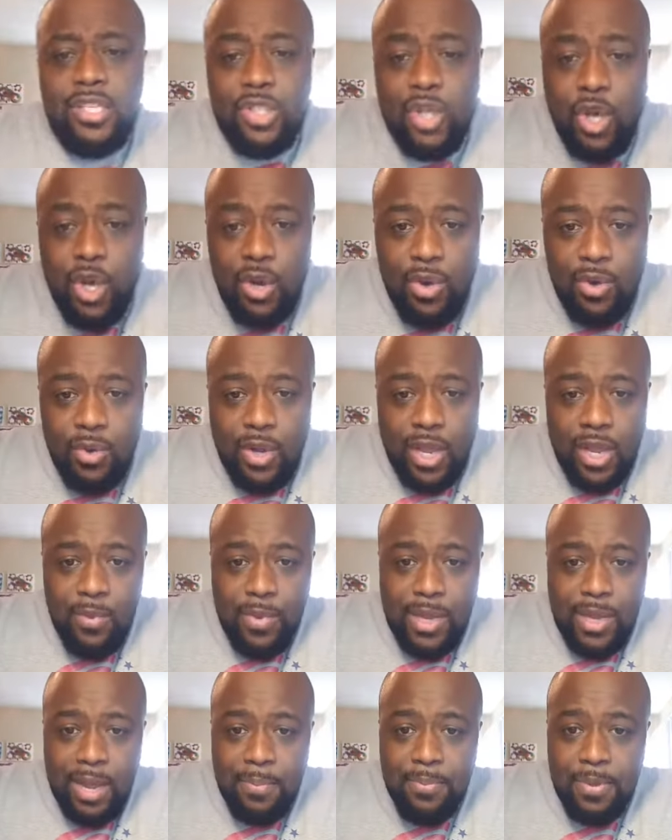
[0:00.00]
So, oh, okay,
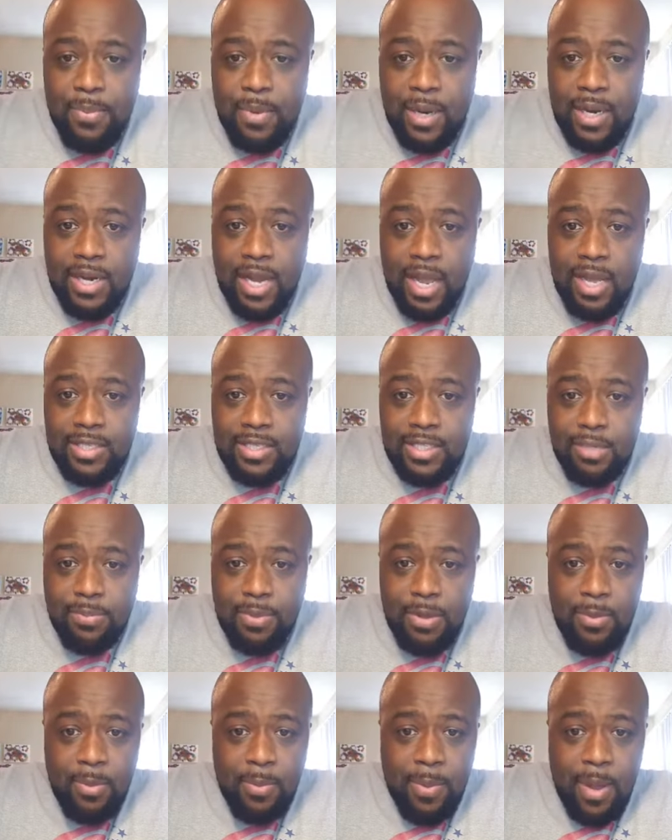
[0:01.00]
we got people out now. I see
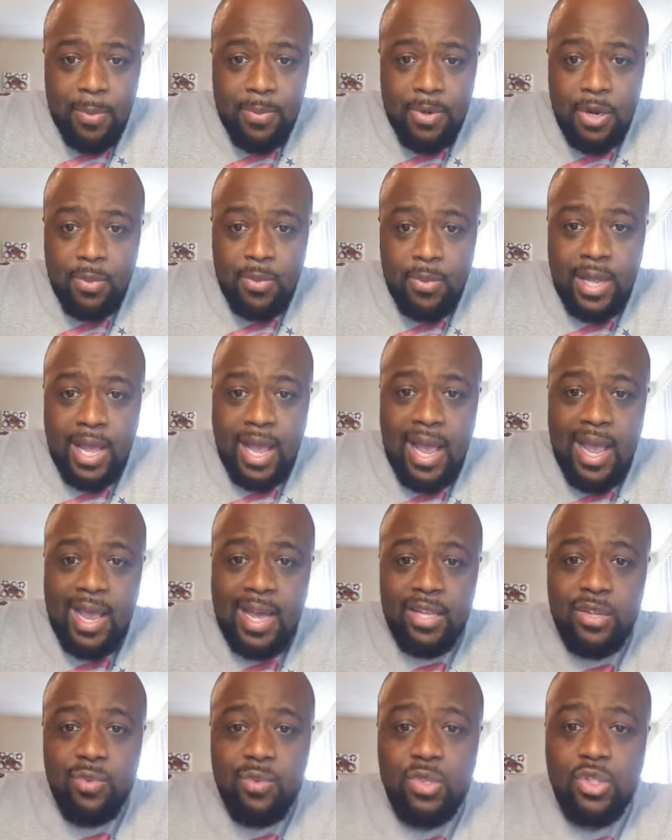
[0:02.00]
people popping up. We got
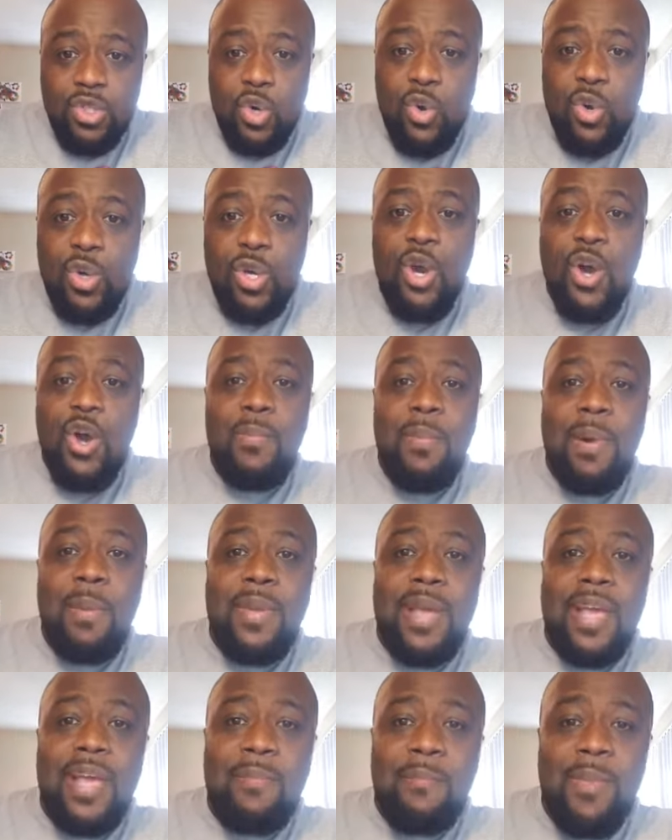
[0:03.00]
Alan, what's going on? My
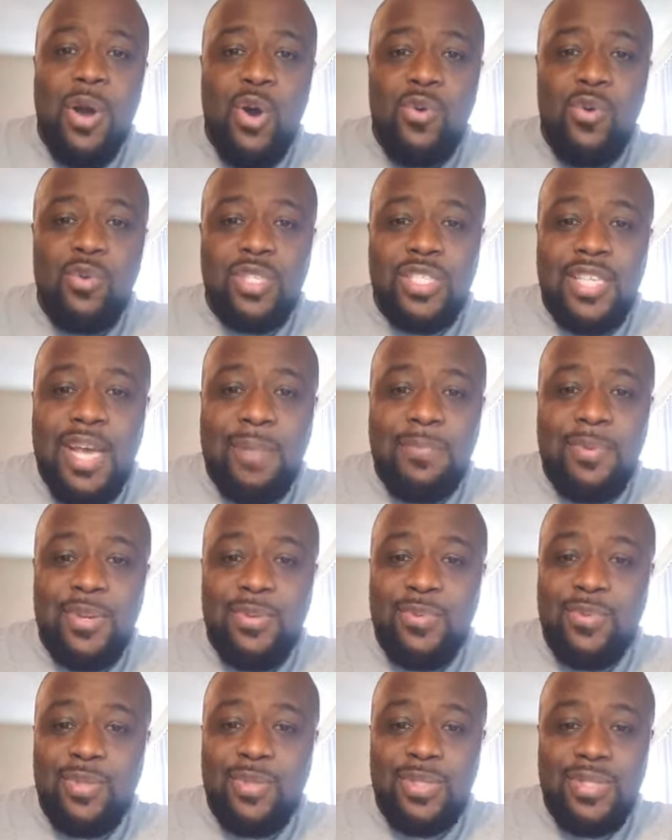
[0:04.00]
man Mo, what's
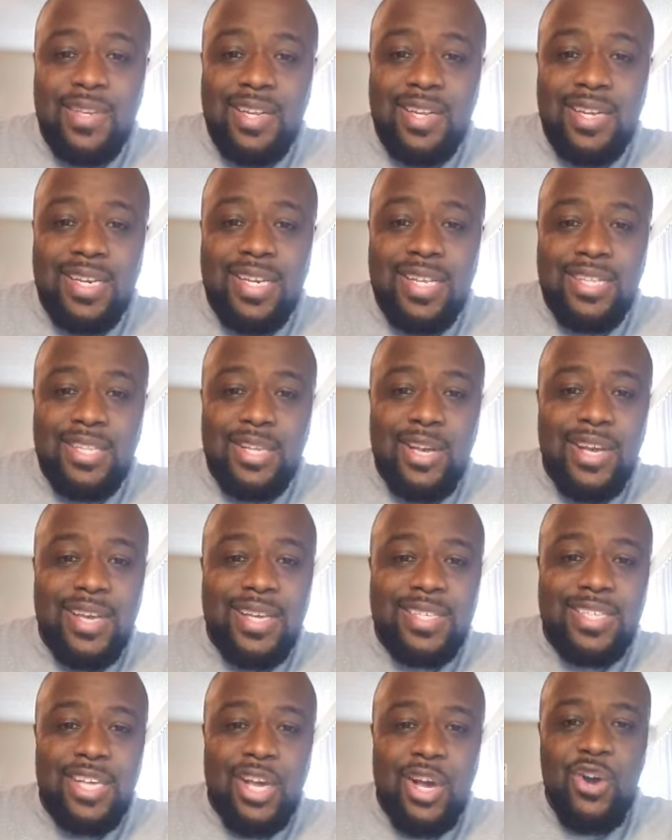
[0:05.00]
happening? Alethea
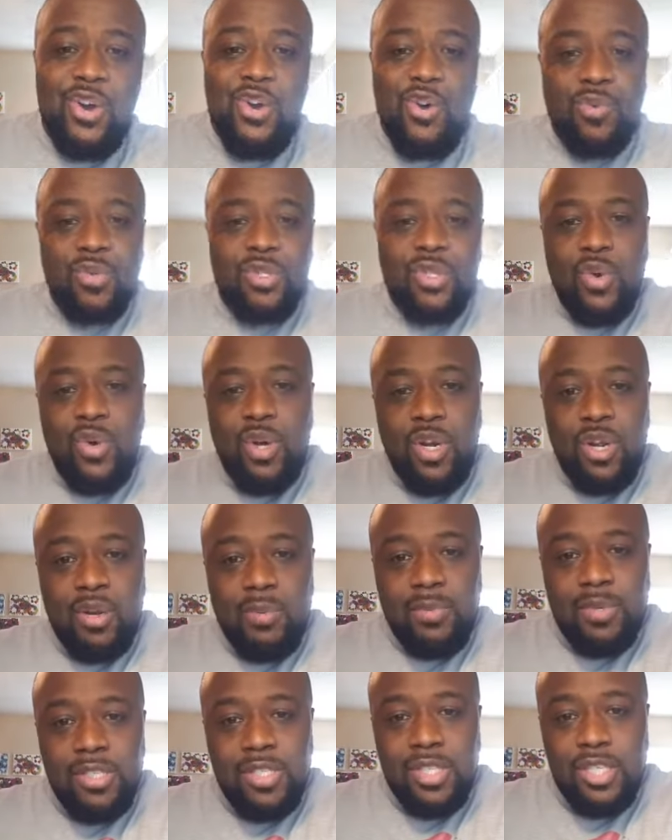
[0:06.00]
is on. What's going on?
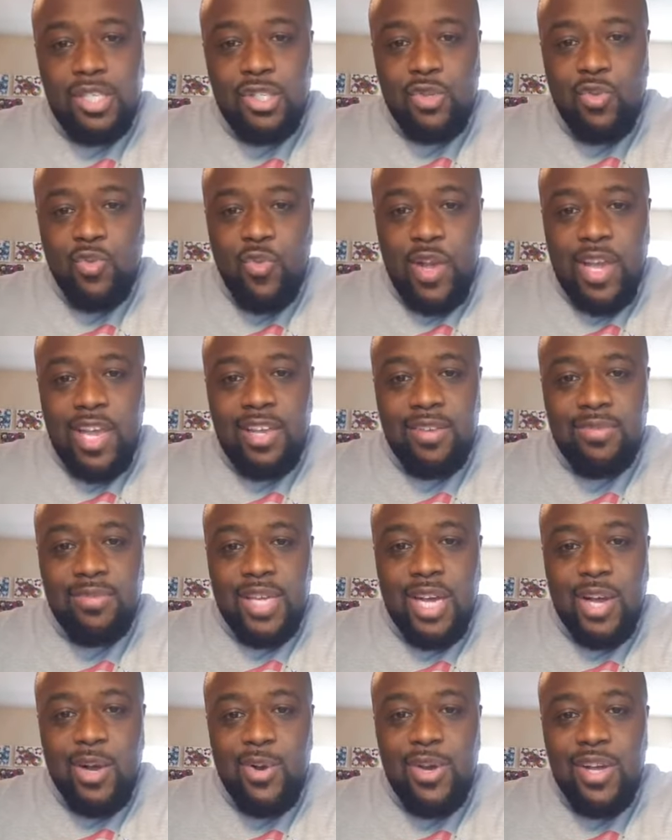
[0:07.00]
Let me send some waves
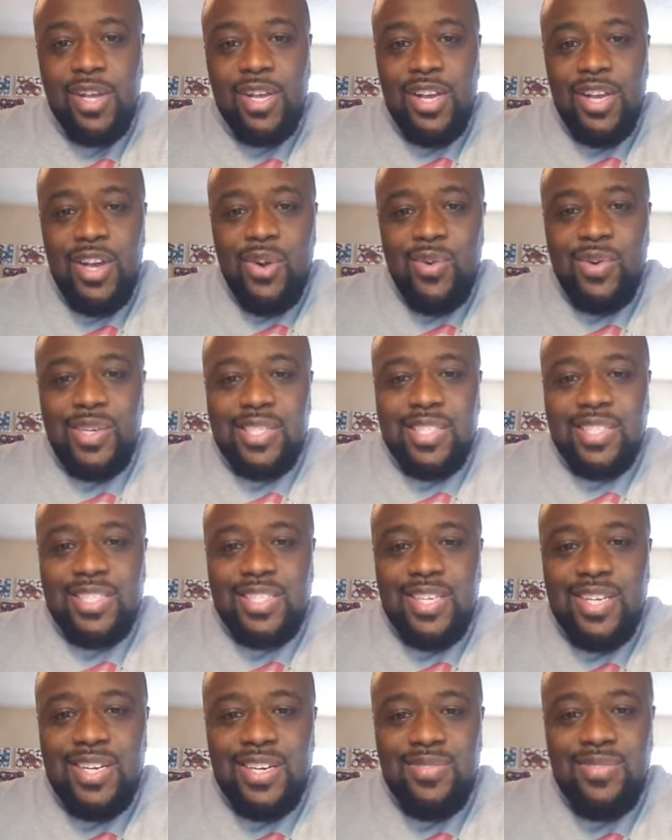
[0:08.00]
out. What's
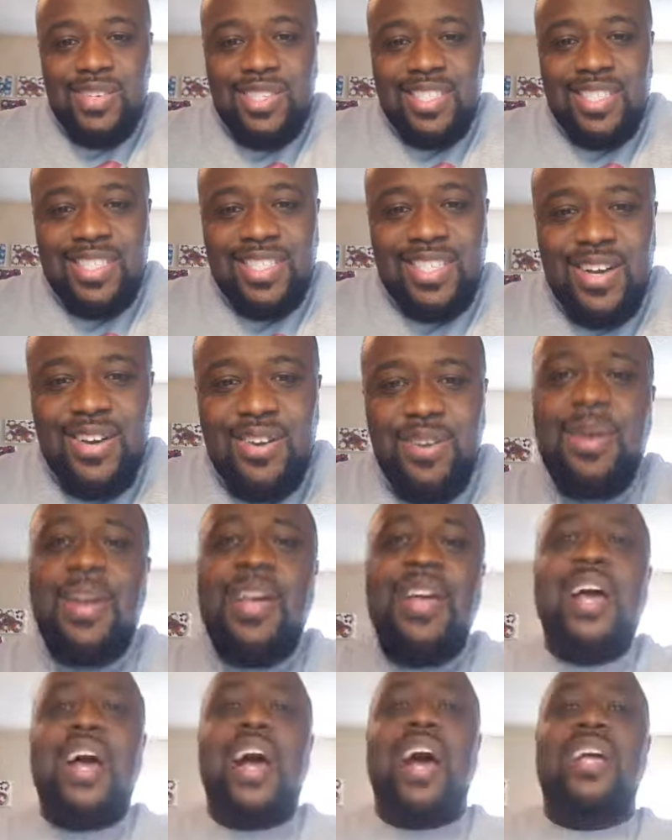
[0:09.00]
up? What's up? All
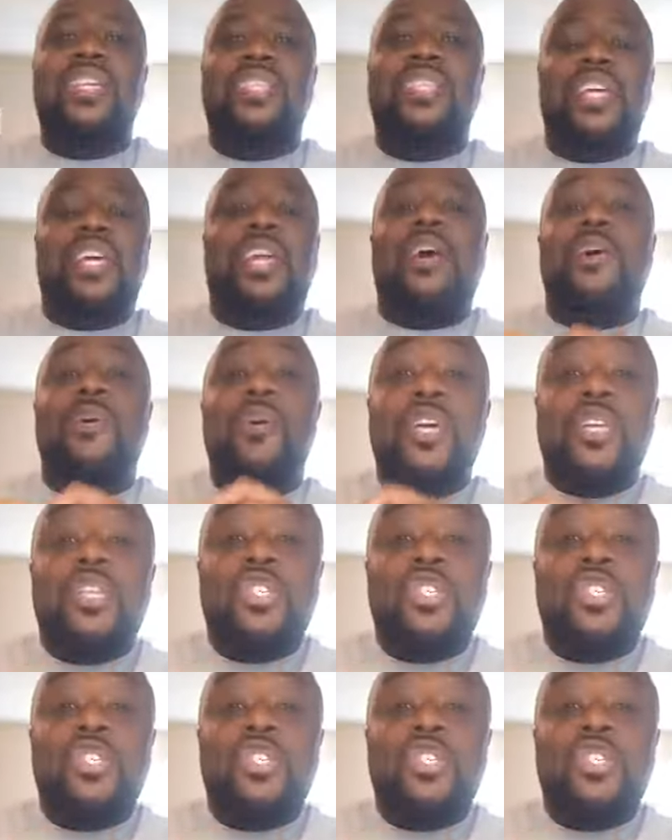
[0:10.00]
right, check it out.